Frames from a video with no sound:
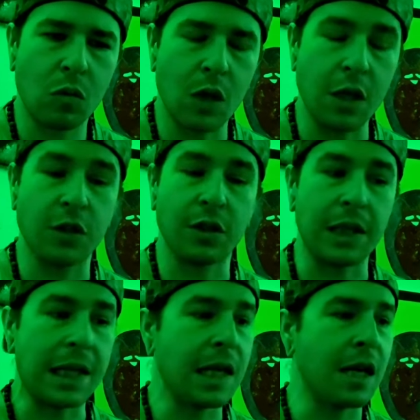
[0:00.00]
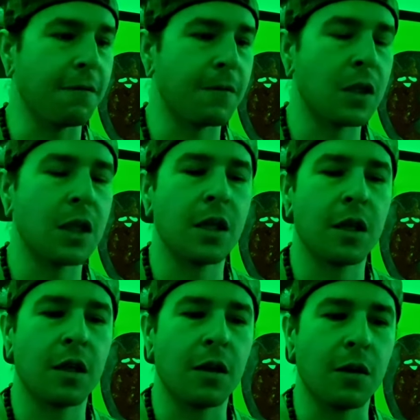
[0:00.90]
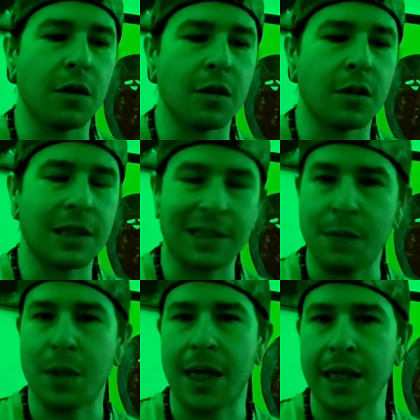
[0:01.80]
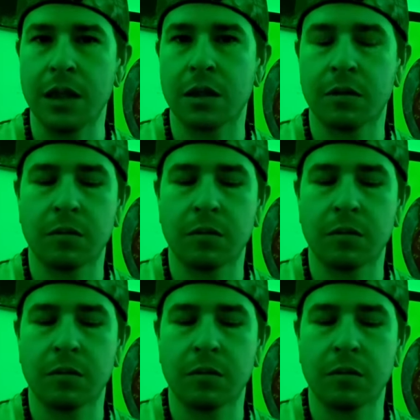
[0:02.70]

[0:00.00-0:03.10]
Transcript: interestingly enough, sleep on it.